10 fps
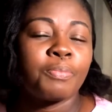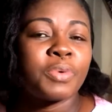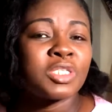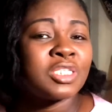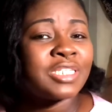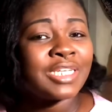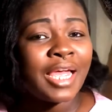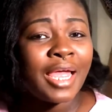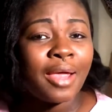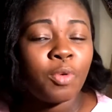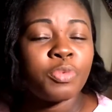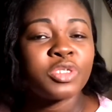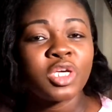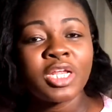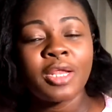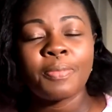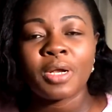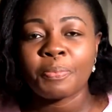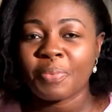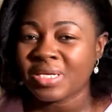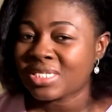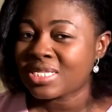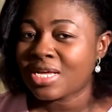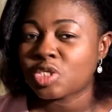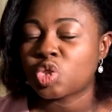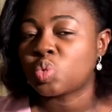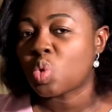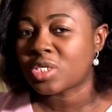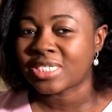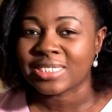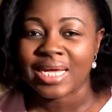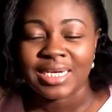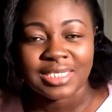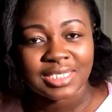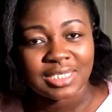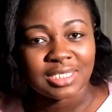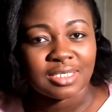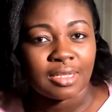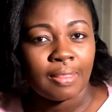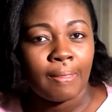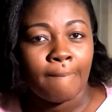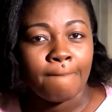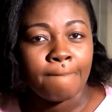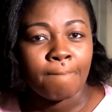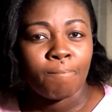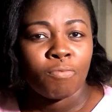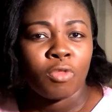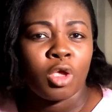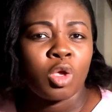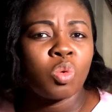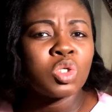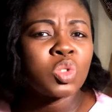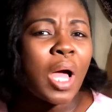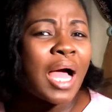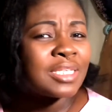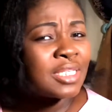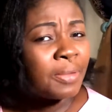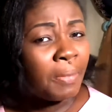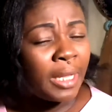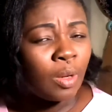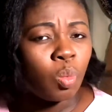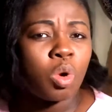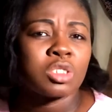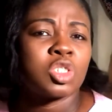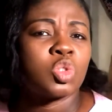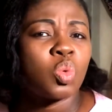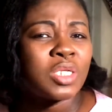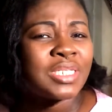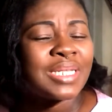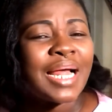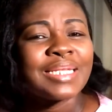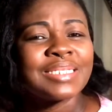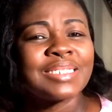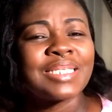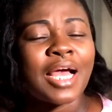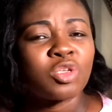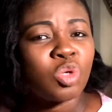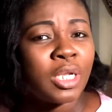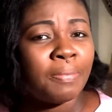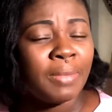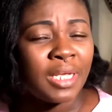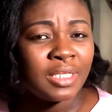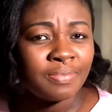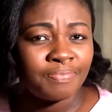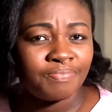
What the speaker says: But today we'll be talking about personal SWOT analysis. You want to ask me what SWOT analysis actually mean?